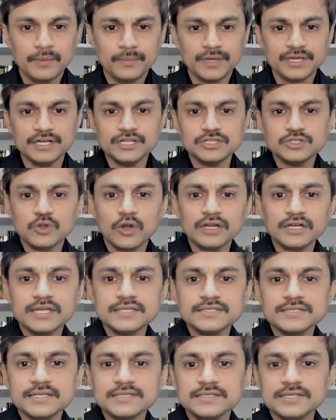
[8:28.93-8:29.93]
but it is not
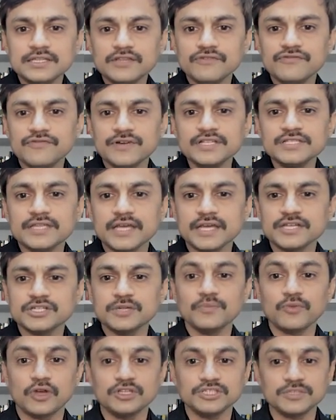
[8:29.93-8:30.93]
necessary the first
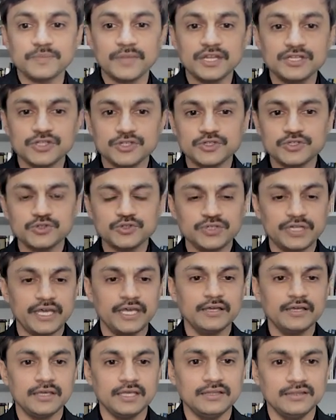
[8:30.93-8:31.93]
action project manager should
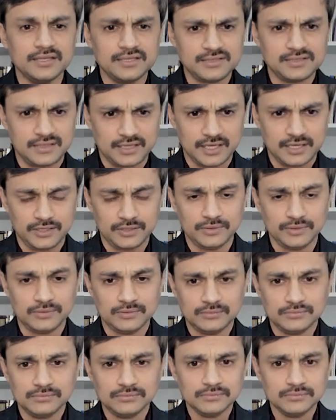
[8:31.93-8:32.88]
take in this scenario.